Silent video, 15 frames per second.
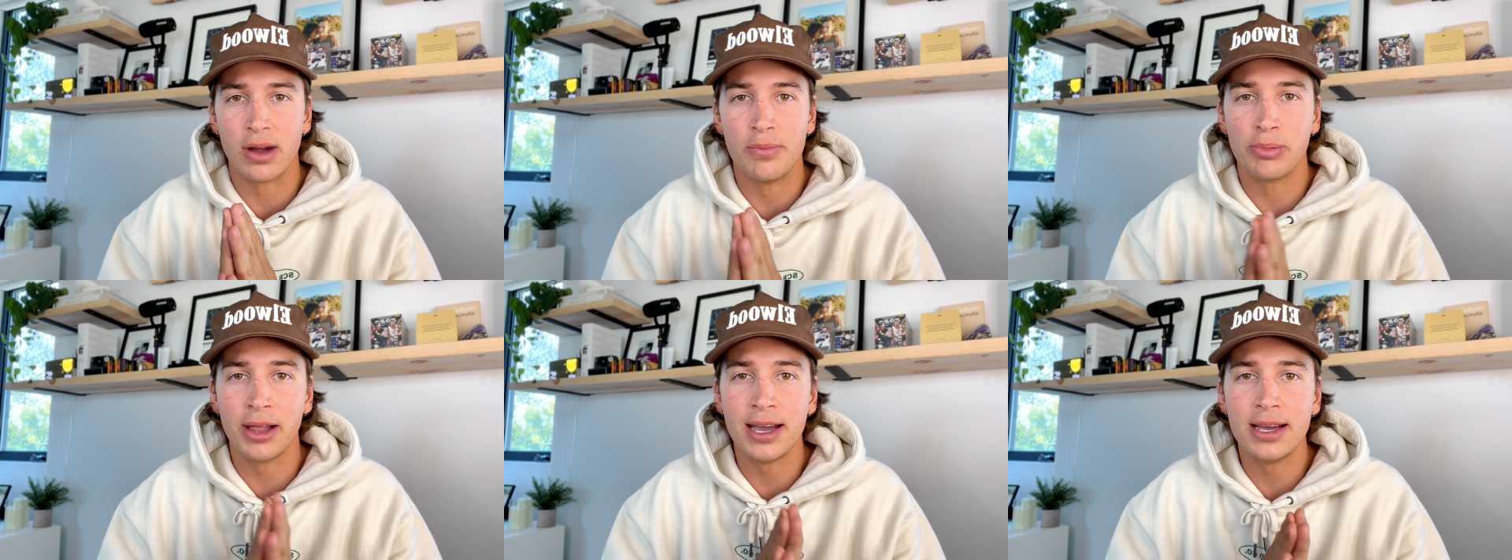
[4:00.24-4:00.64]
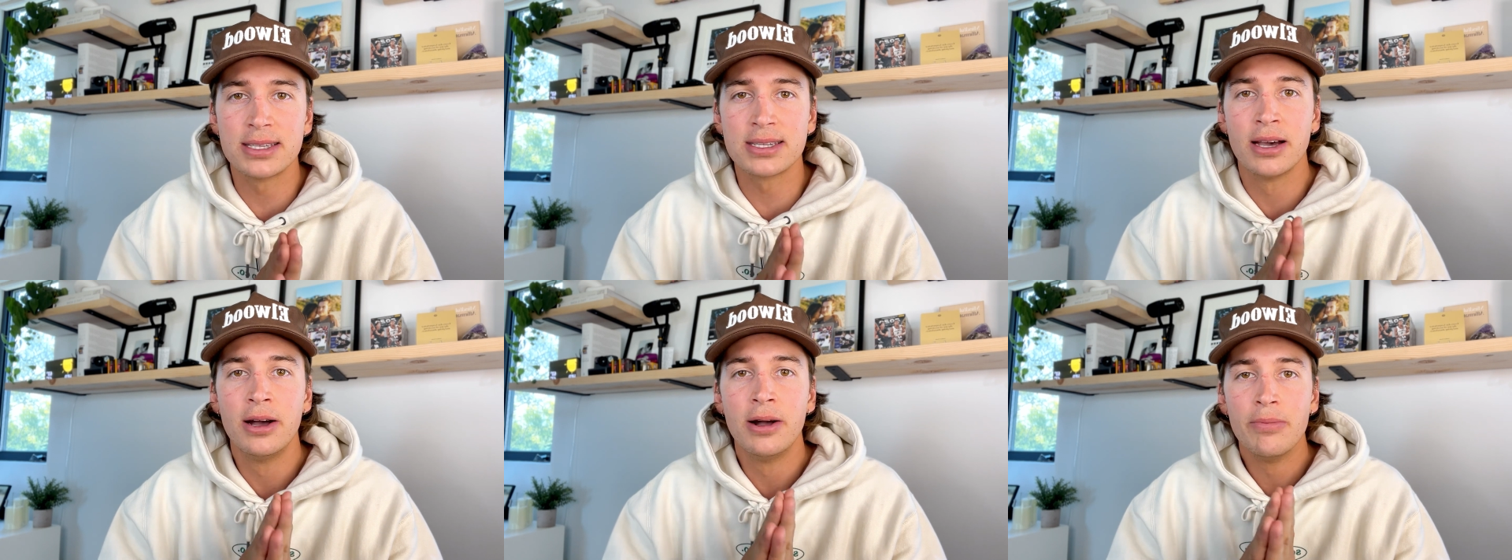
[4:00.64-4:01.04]

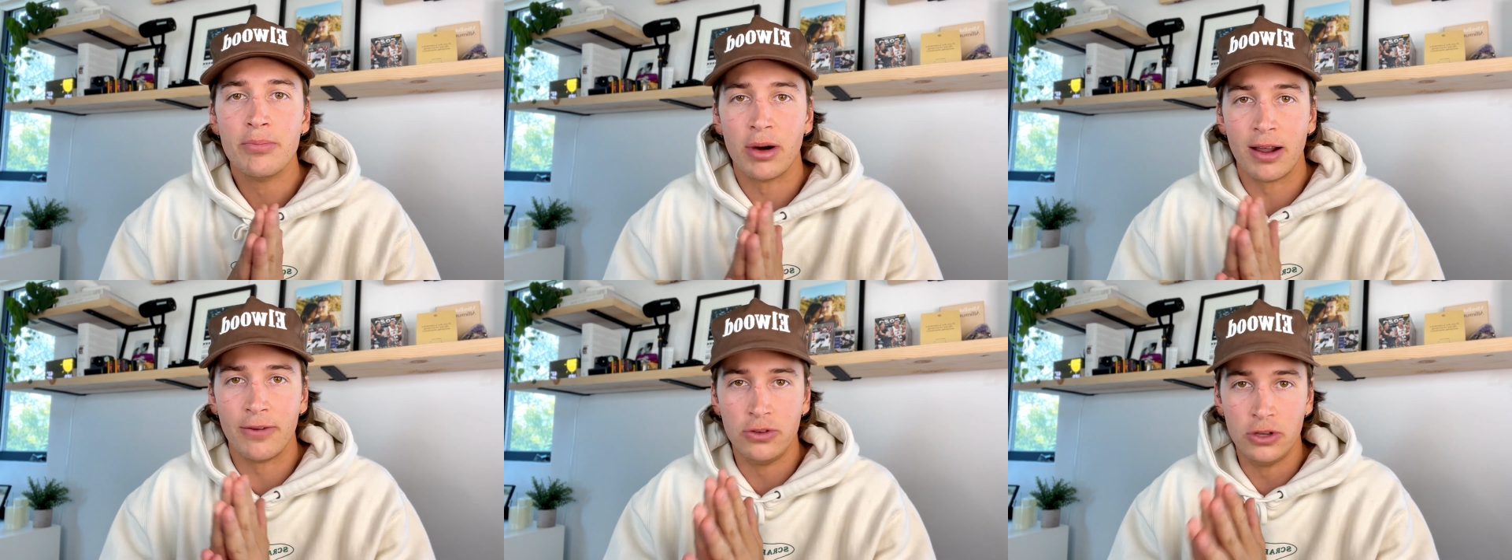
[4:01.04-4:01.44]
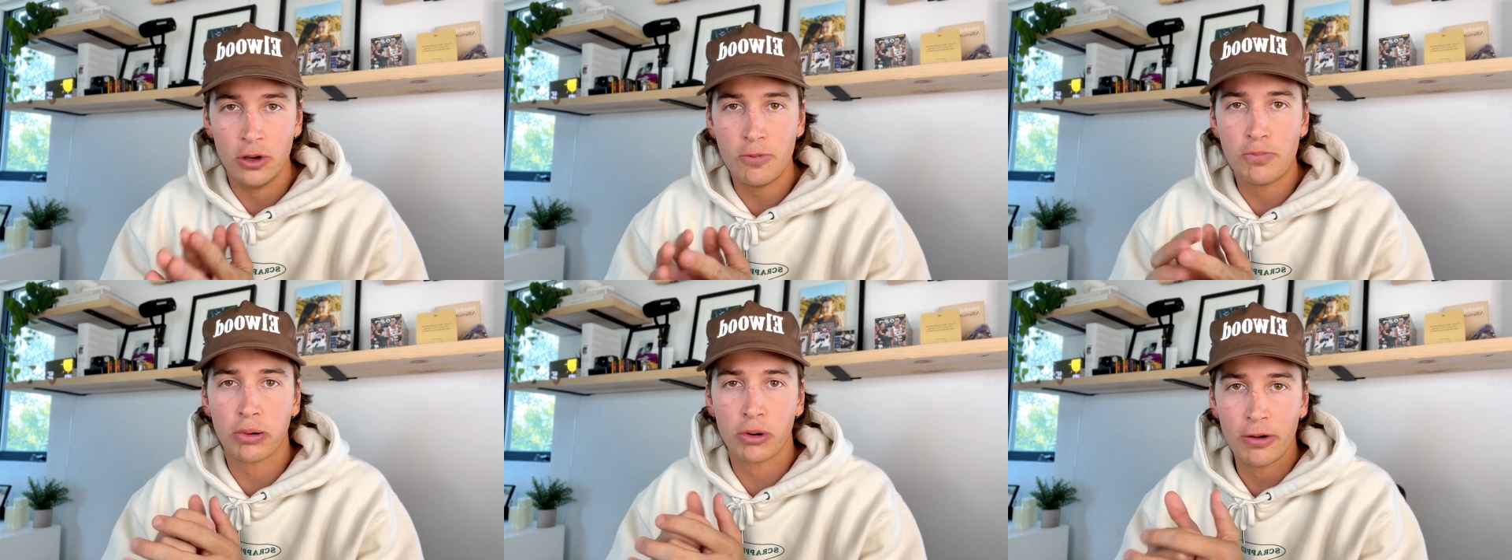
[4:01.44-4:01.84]
place. But if
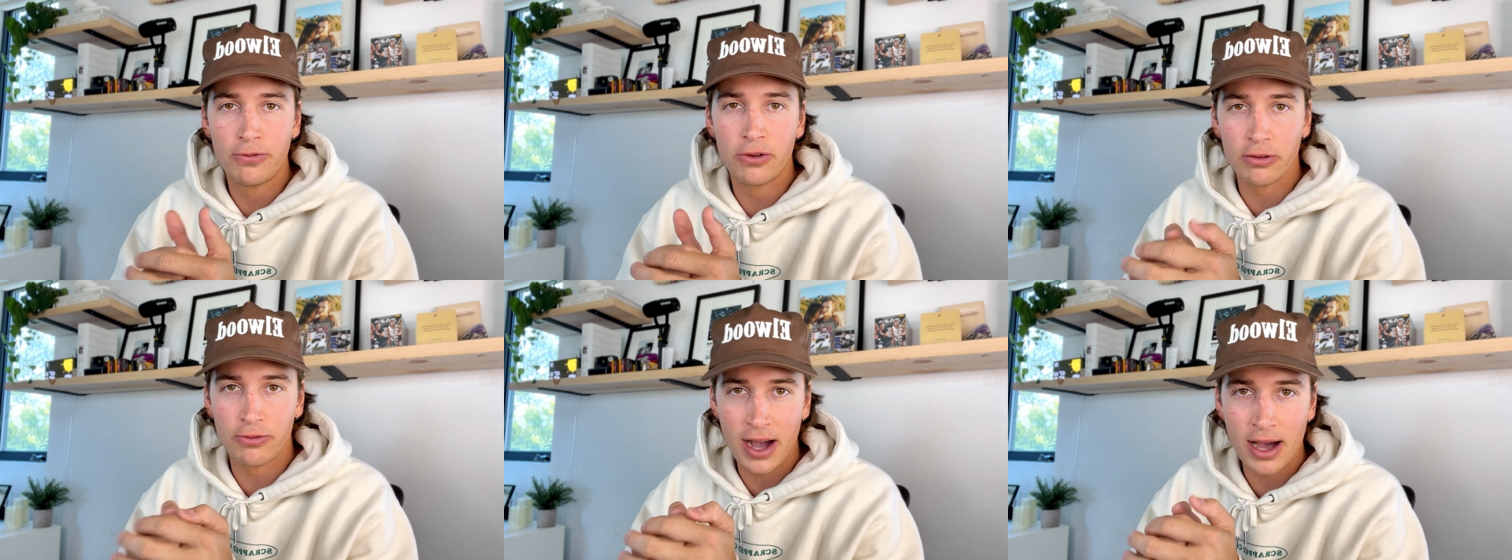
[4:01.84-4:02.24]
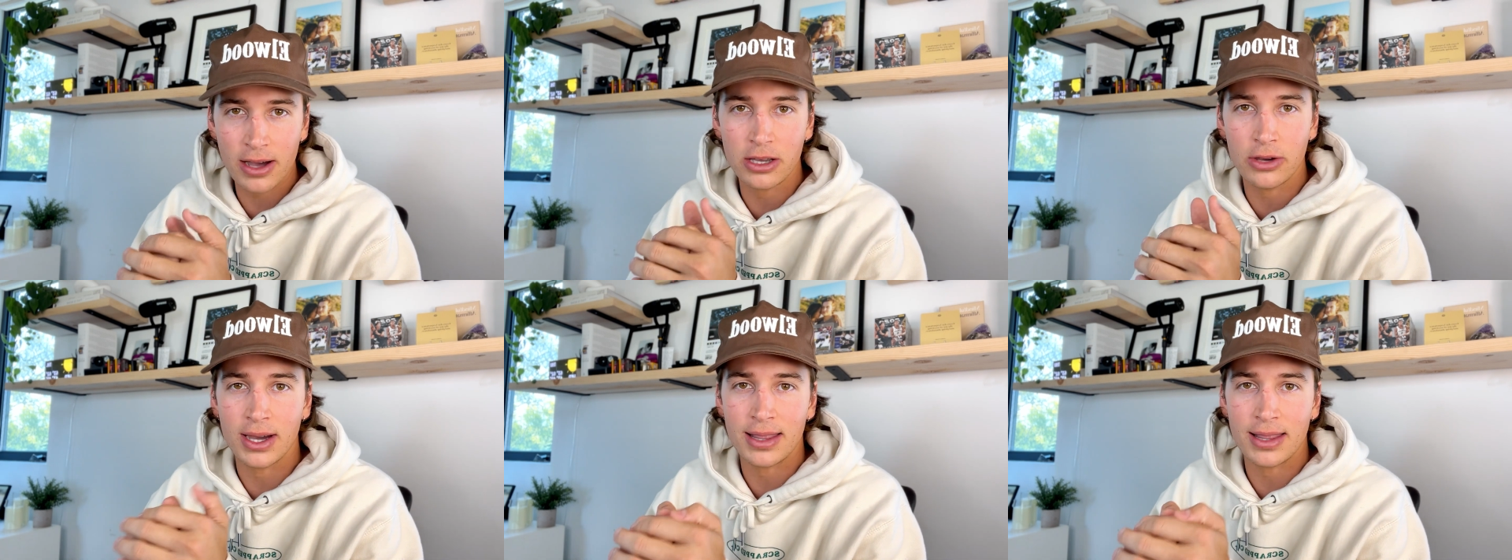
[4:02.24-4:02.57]
you prove your value